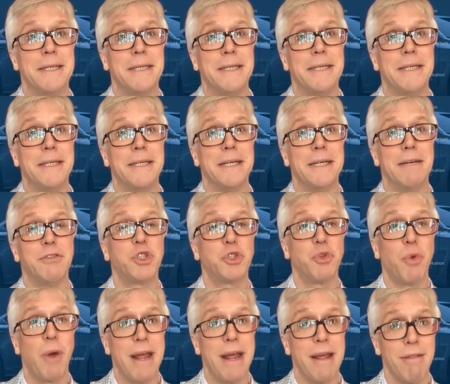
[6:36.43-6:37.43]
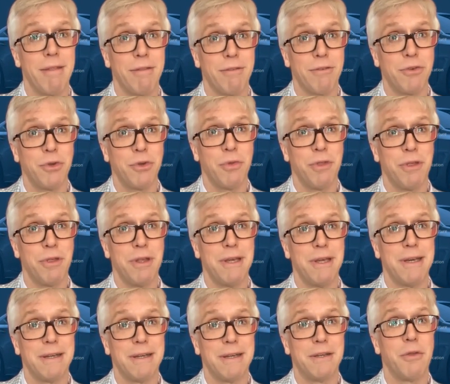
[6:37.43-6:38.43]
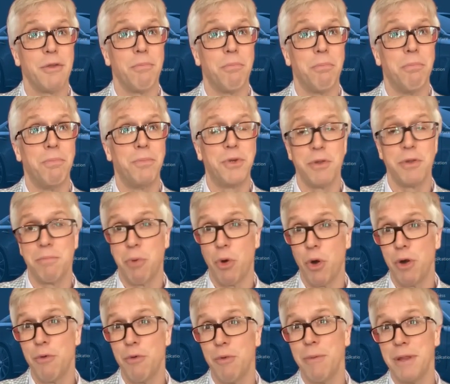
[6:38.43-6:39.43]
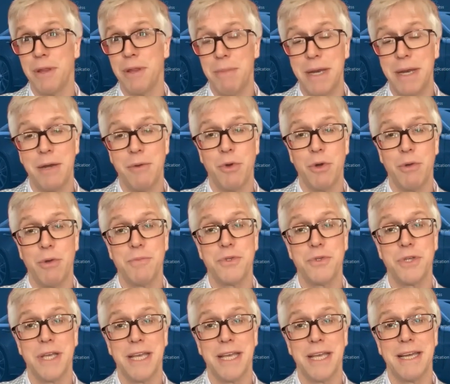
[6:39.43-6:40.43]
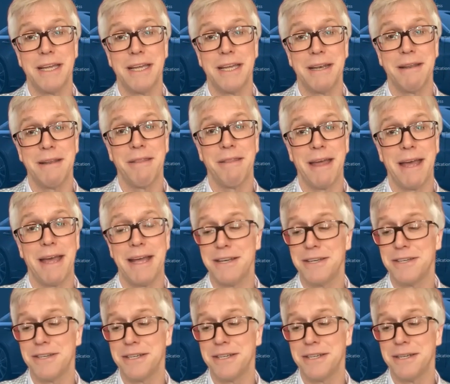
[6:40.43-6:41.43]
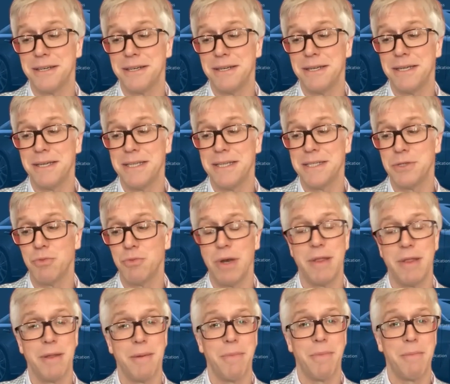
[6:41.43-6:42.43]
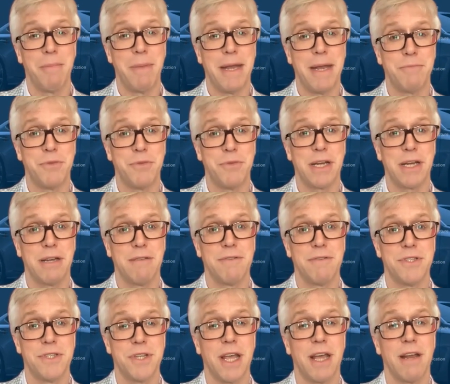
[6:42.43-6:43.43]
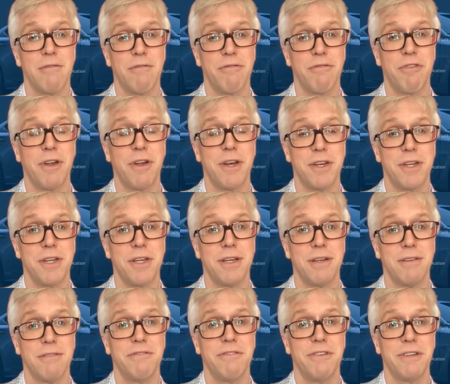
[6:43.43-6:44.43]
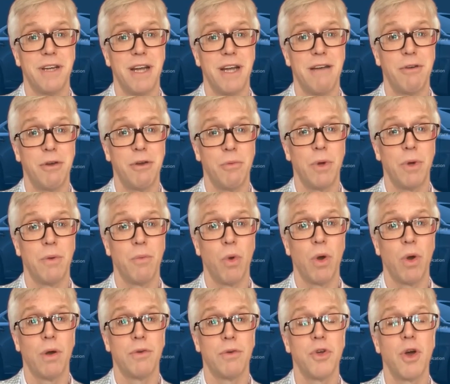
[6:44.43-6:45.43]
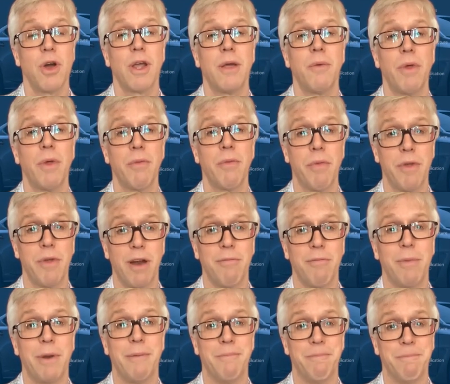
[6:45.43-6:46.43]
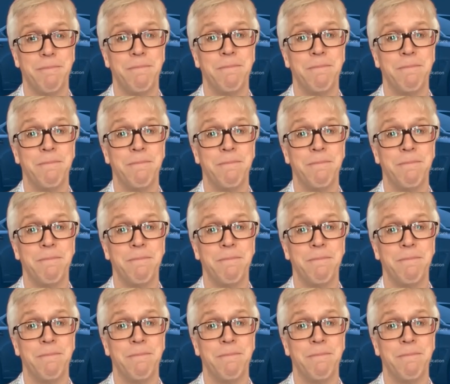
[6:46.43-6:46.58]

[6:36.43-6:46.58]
Uh, of strength to the uh, to the to the boardroom and the meeting rooms, and that uh, is really the, the main objective, is to get in front of uh, everyone we're talking with with the government.